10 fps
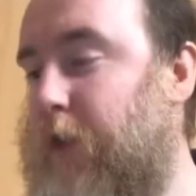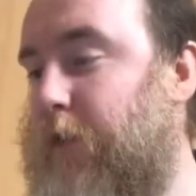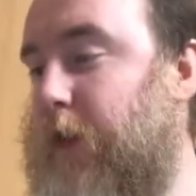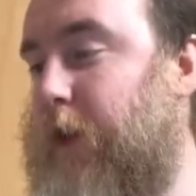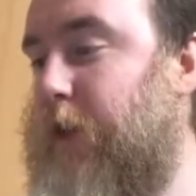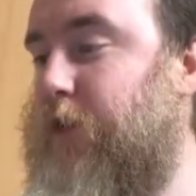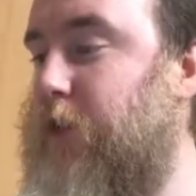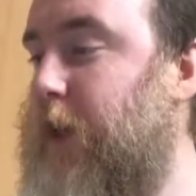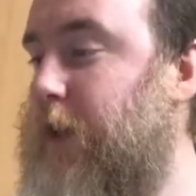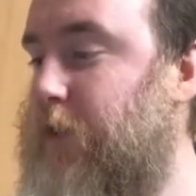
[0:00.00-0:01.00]
Right, as you
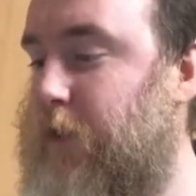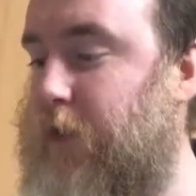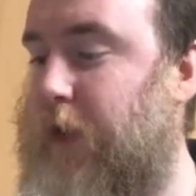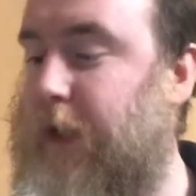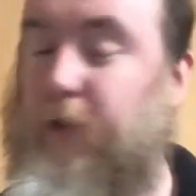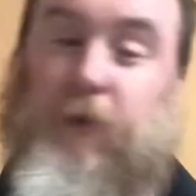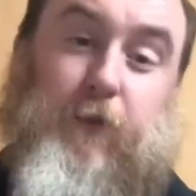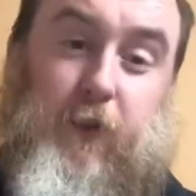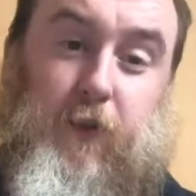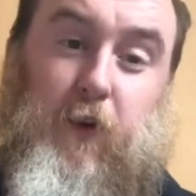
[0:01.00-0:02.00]
guys know, I love
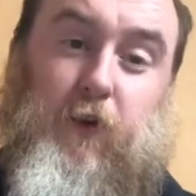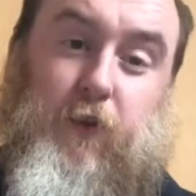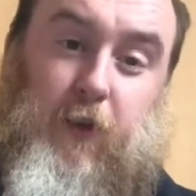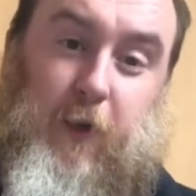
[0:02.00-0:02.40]
nostalgia.